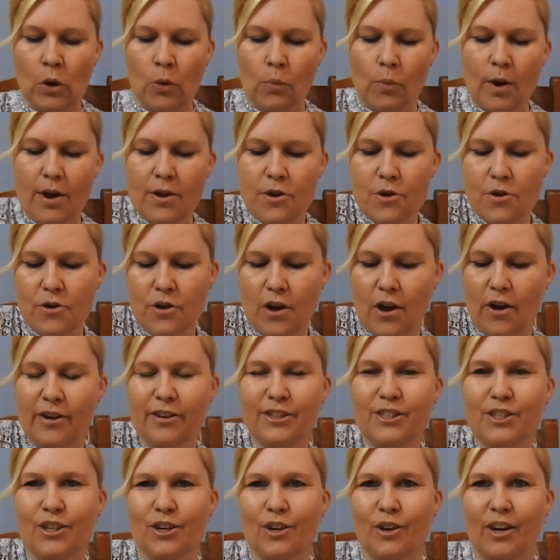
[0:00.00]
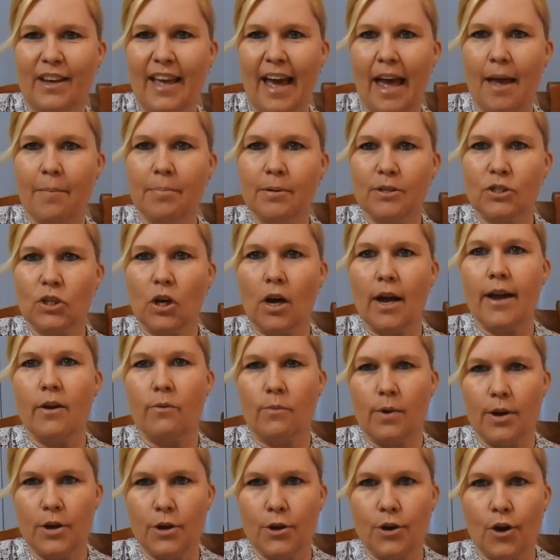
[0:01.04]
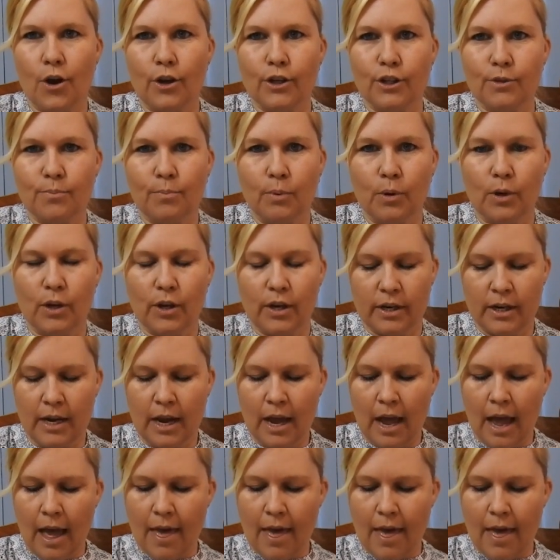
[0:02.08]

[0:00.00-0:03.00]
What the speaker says: Where you're going to cable tie it, where you're going to pull it,